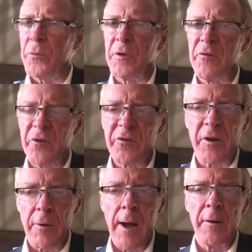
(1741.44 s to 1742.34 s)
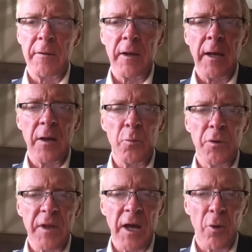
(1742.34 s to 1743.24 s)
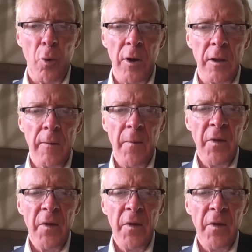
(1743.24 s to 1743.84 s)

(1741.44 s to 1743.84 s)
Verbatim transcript: than just the crown of the head with that oil.